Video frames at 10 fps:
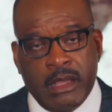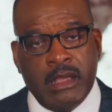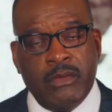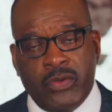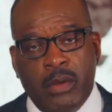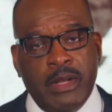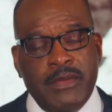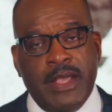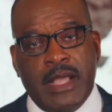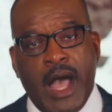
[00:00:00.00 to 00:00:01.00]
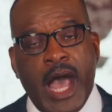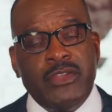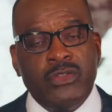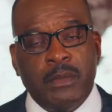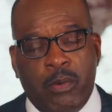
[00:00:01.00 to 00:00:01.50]
If you don't believe in God,
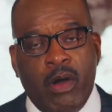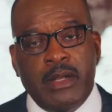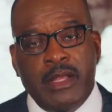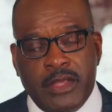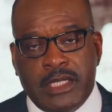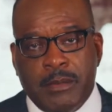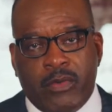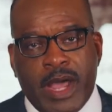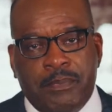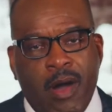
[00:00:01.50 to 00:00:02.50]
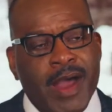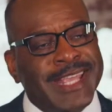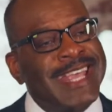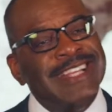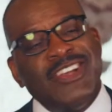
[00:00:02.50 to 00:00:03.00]
you support the Democrat Party.
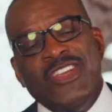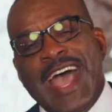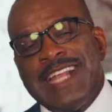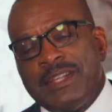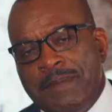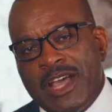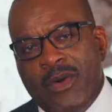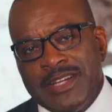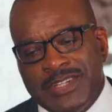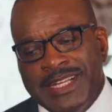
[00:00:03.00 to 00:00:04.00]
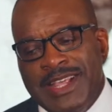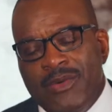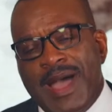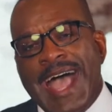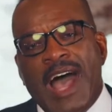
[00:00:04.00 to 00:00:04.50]
So you ask a big question.
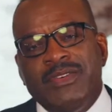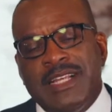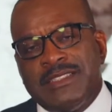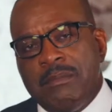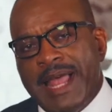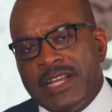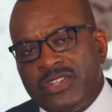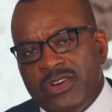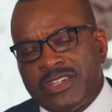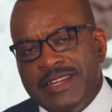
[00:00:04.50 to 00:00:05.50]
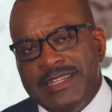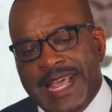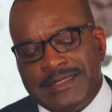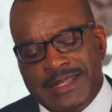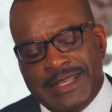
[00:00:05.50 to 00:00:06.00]
Well, how does the black church
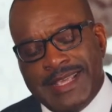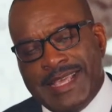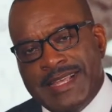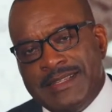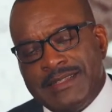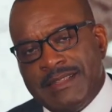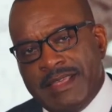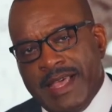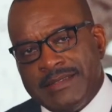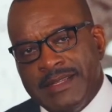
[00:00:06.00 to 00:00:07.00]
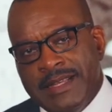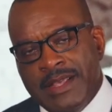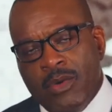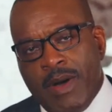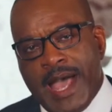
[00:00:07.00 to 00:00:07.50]
connect into this?
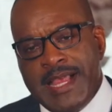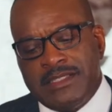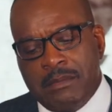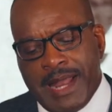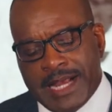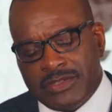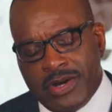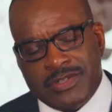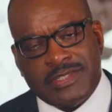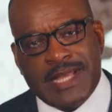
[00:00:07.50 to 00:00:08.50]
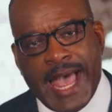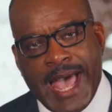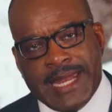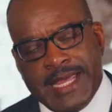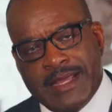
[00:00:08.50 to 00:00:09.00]
Why is the black church
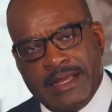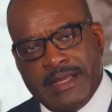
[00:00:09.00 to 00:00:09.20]
siding